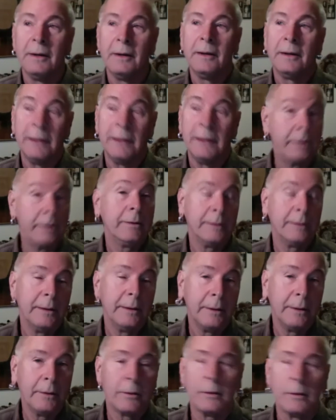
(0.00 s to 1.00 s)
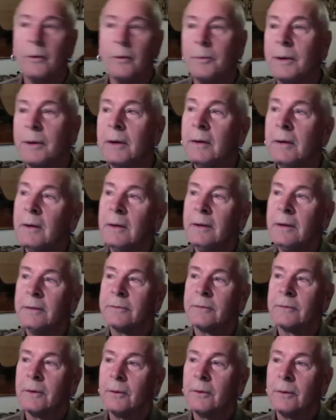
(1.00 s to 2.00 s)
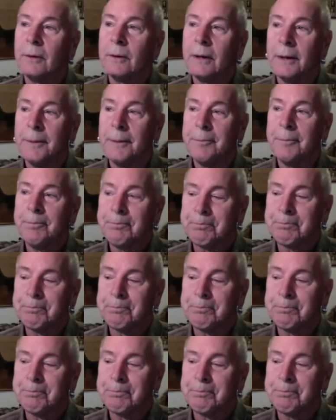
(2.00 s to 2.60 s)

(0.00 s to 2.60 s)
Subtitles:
Here in Oklahoma. So